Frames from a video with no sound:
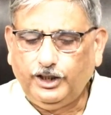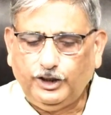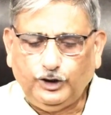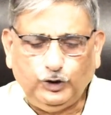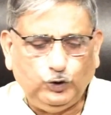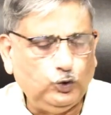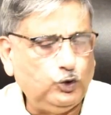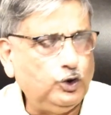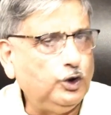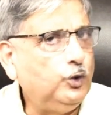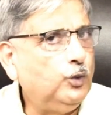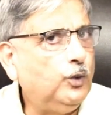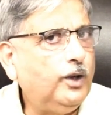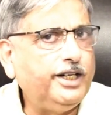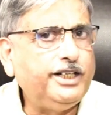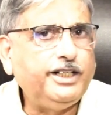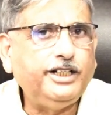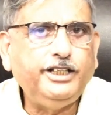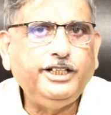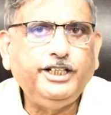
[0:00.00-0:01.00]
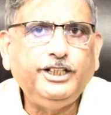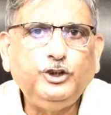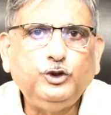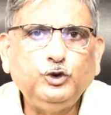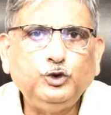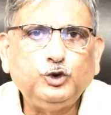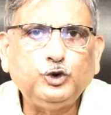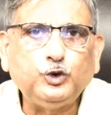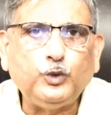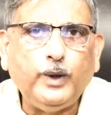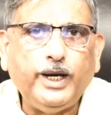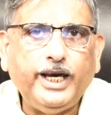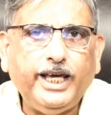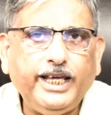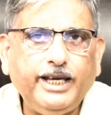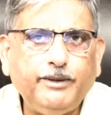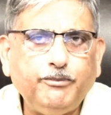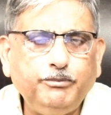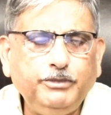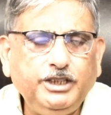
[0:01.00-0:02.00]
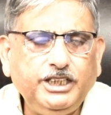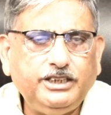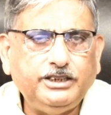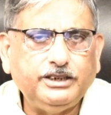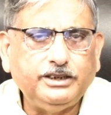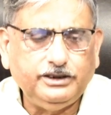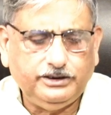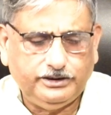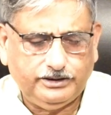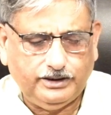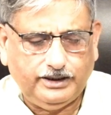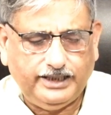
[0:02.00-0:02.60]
You convert it into square meters.